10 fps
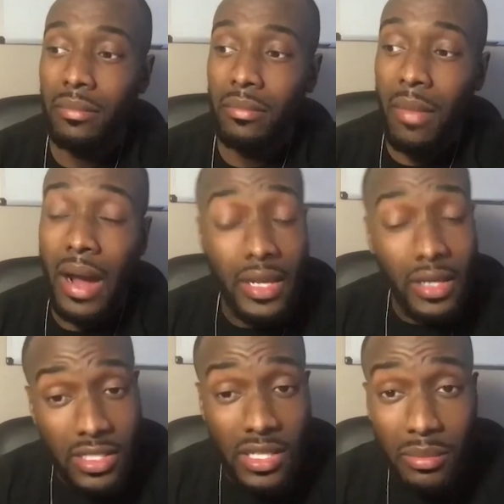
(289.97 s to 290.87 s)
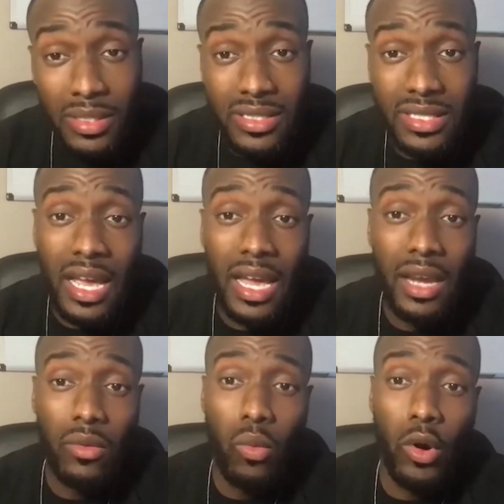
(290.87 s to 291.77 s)
my siblings and I
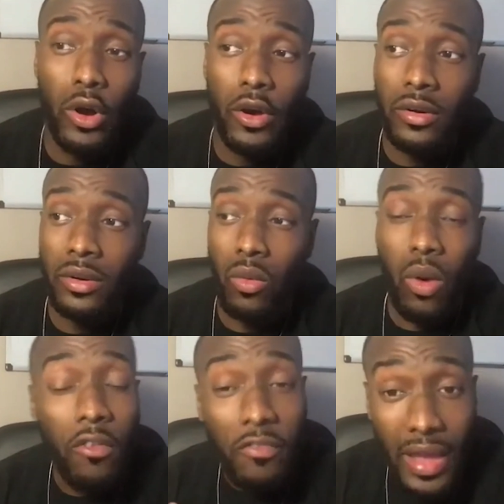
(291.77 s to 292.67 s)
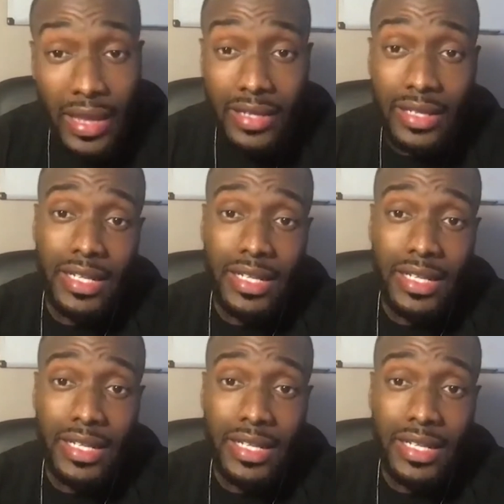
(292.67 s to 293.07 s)
were well fed